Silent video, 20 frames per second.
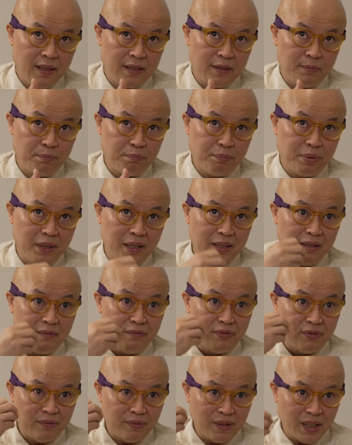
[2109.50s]
it's
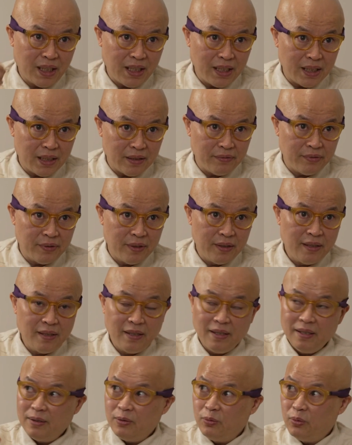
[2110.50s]
painting from life,
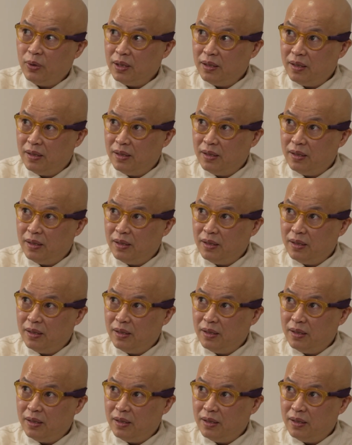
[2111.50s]
where